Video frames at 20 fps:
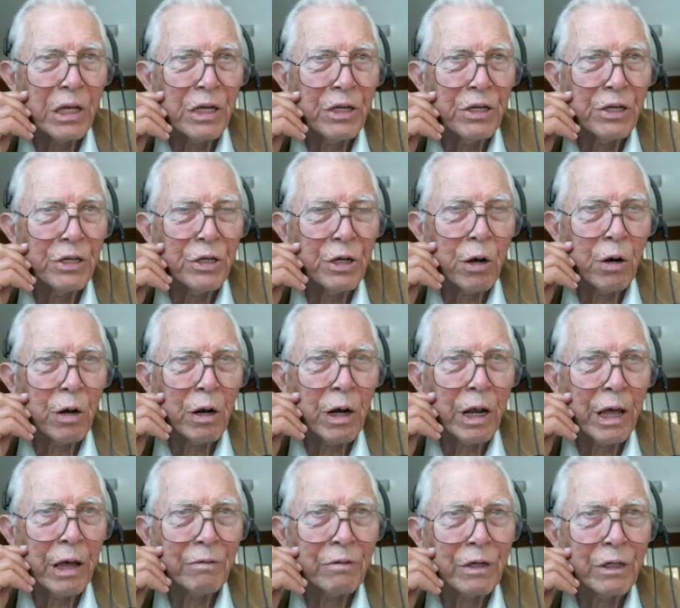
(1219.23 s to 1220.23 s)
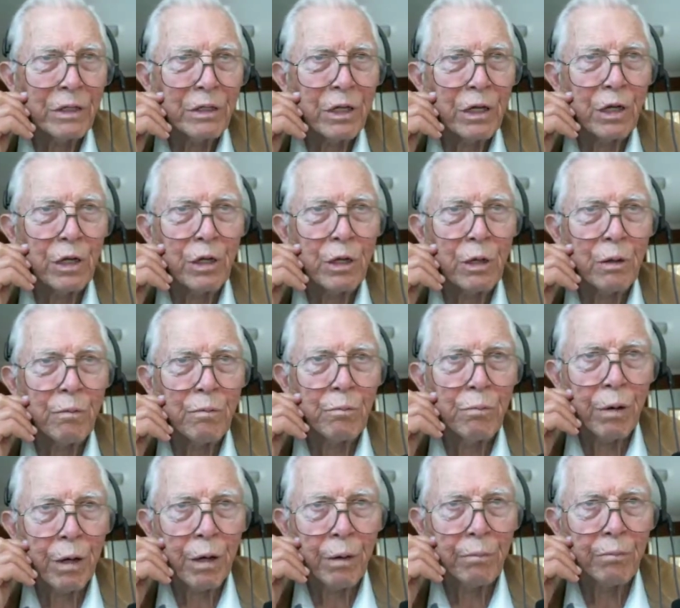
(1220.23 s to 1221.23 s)
the jaw will have just a little
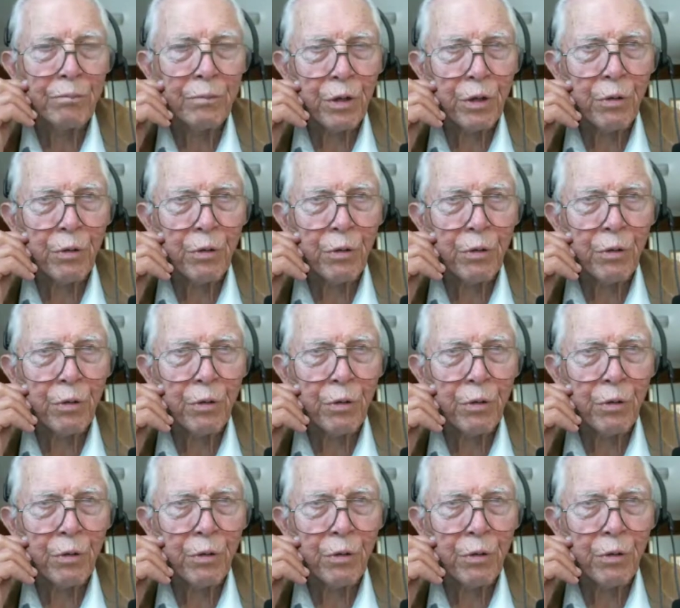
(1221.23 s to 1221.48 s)
bump.